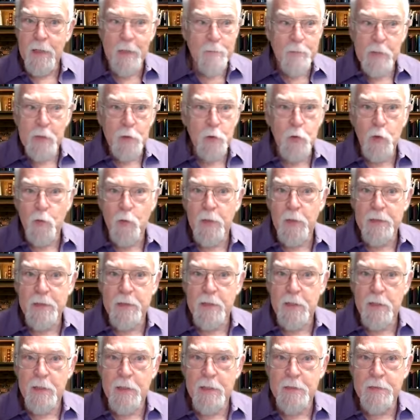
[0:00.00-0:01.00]
I'm not sure
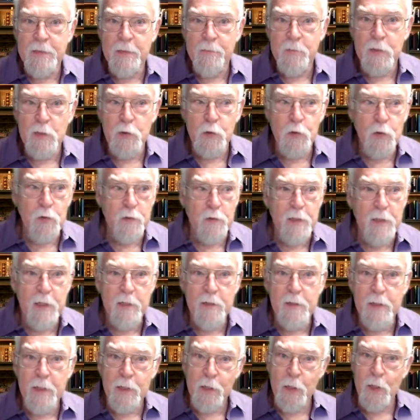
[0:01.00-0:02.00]
what that is. I'm not sure
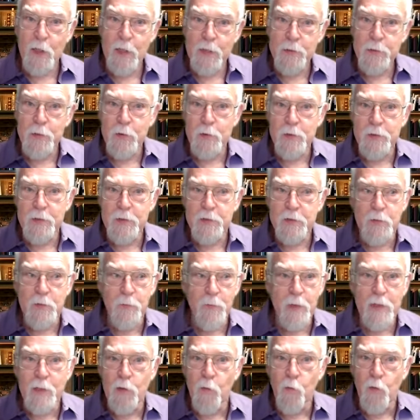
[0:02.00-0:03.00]
that in a logical
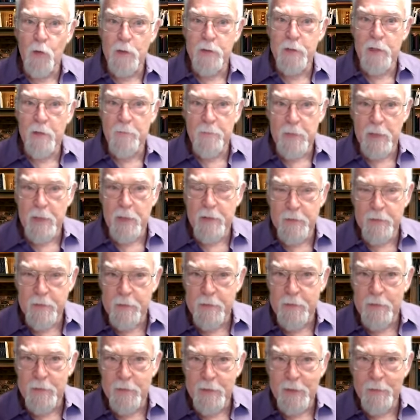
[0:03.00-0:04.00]
system we could work that math.
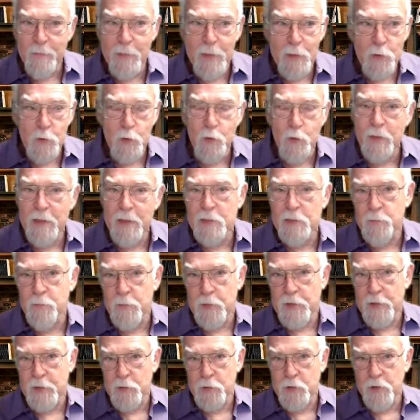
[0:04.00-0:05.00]
I'm not sure that's
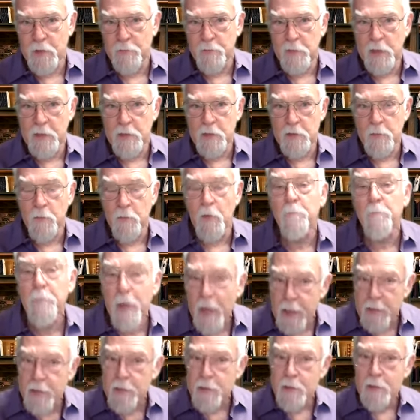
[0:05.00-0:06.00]
potentially possible,
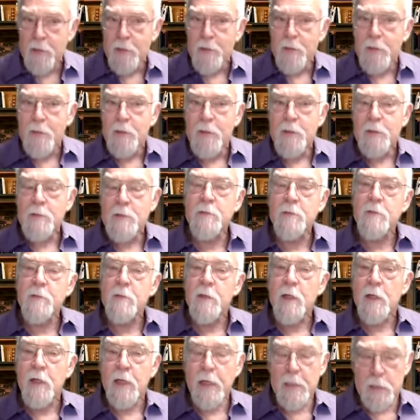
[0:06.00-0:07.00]
but
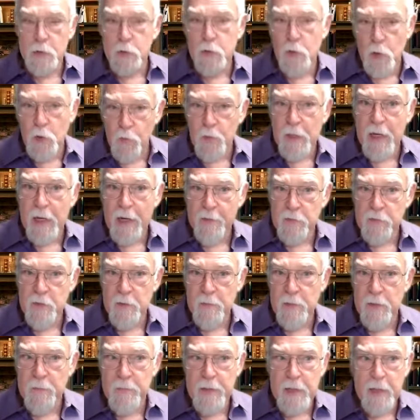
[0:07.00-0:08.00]
it still would have
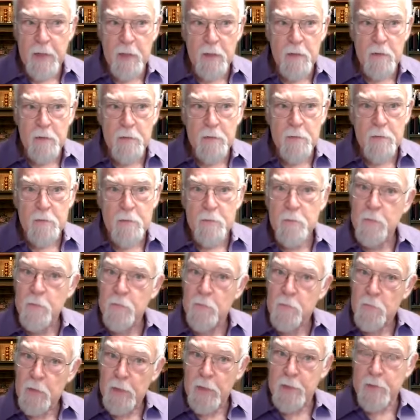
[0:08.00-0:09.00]
to be big,
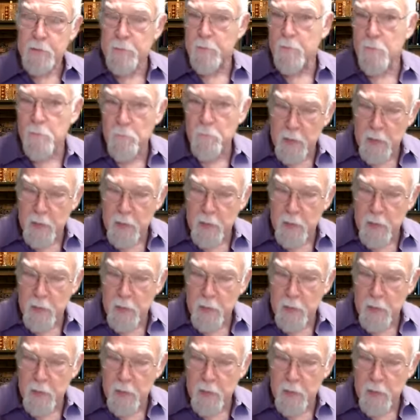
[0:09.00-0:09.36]
right?